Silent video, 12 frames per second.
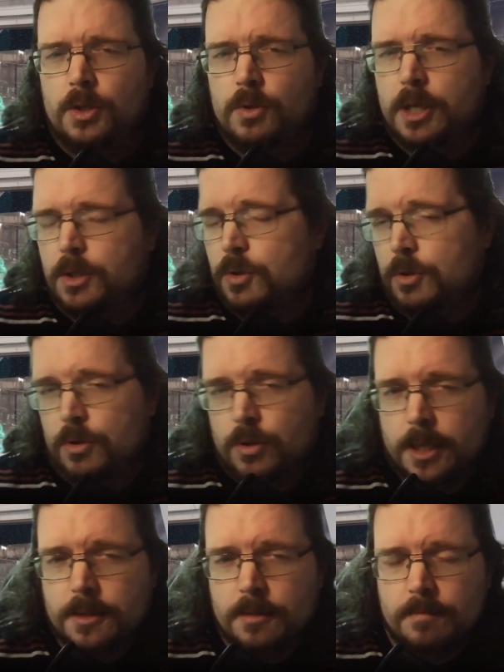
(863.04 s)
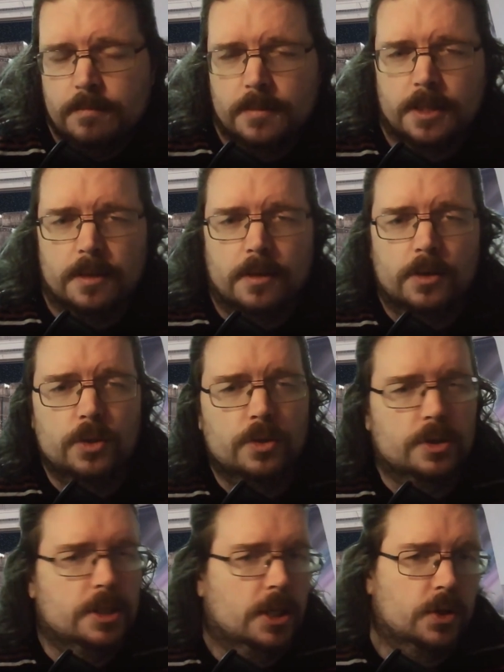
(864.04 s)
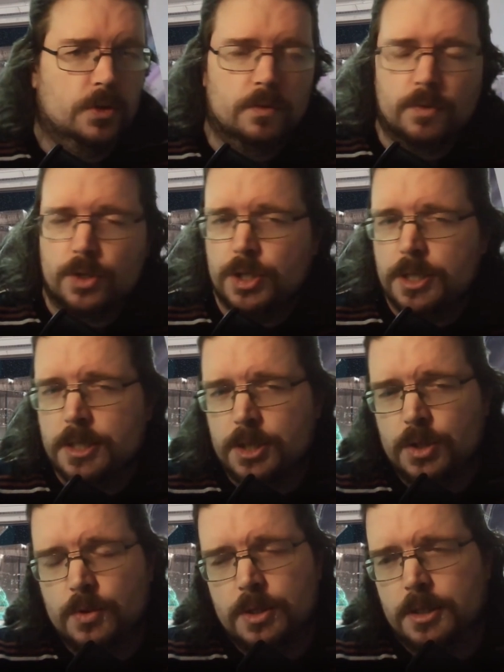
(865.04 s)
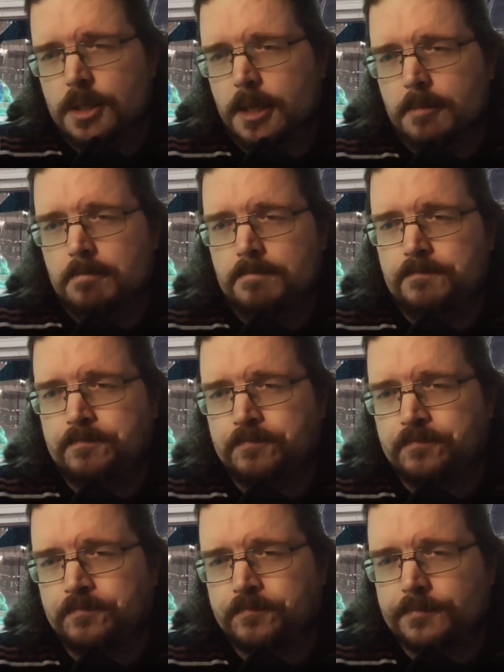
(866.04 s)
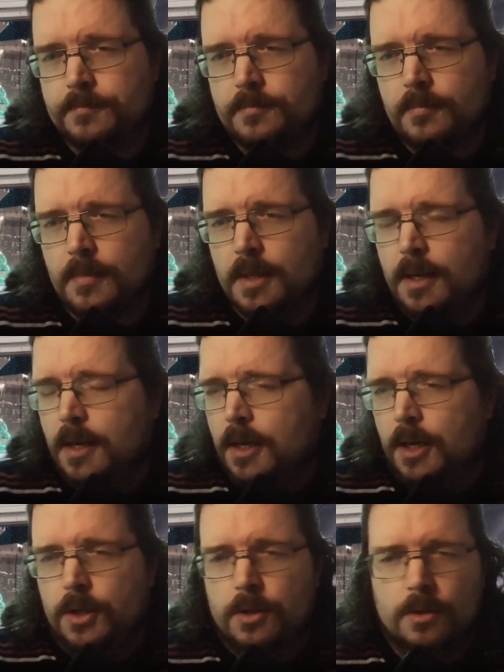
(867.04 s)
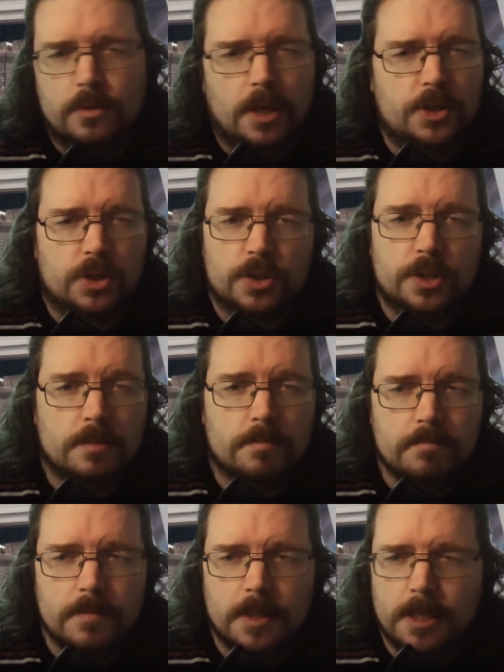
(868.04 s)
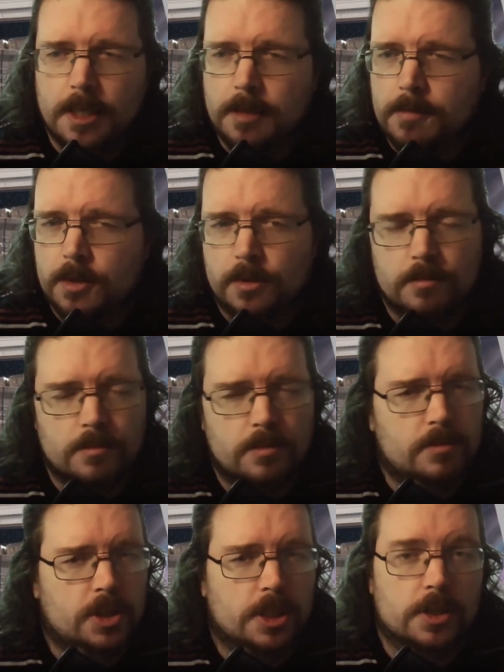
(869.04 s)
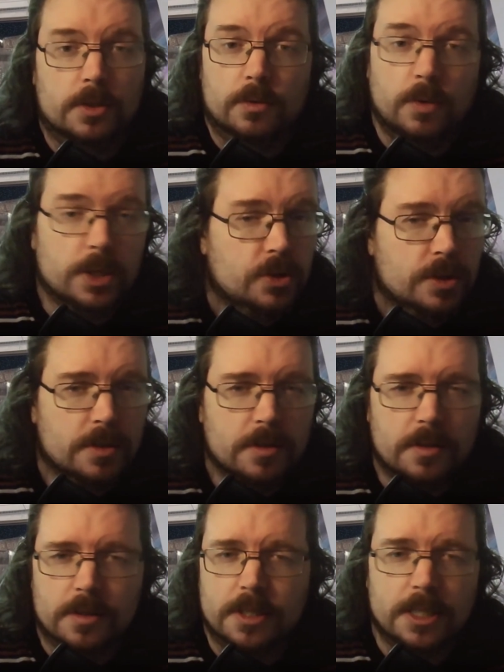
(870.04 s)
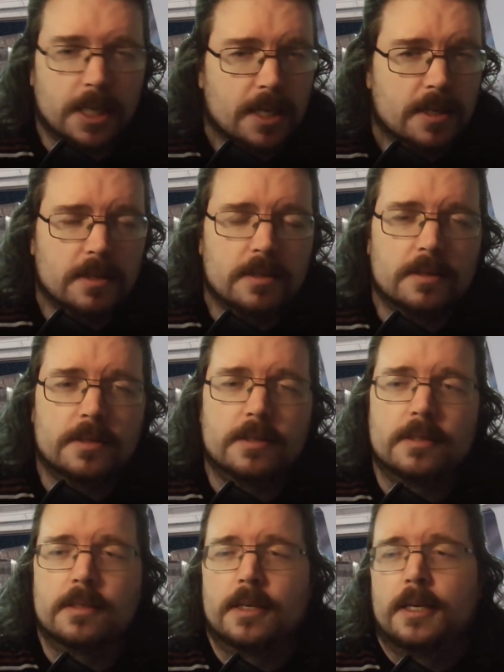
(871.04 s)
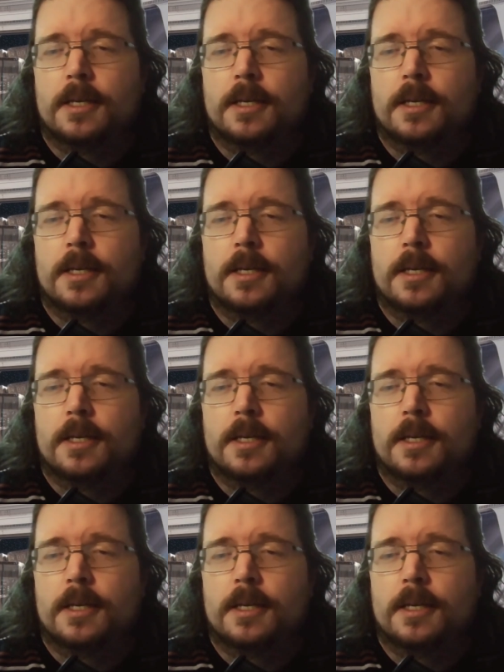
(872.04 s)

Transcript: You can create them, or you can take other versions and you can, adjust them. You can change the questions, the scales,